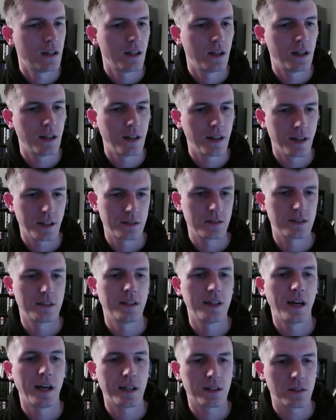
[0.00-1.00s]
And that's
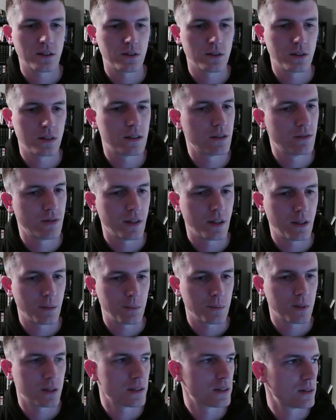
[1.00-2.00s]
not good
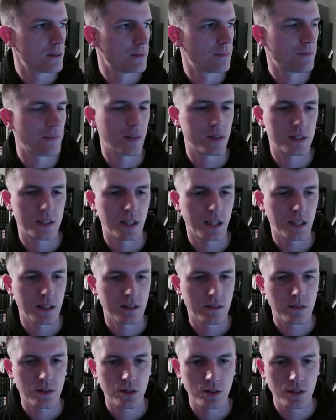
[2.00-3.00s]
development. It's not
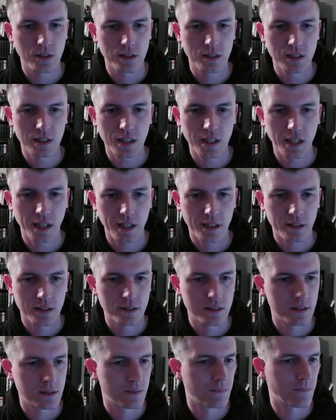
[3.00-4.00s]
good
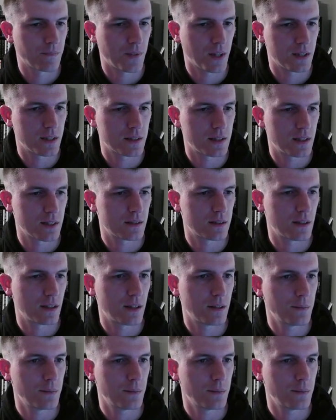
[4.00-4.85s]
DX, as they say.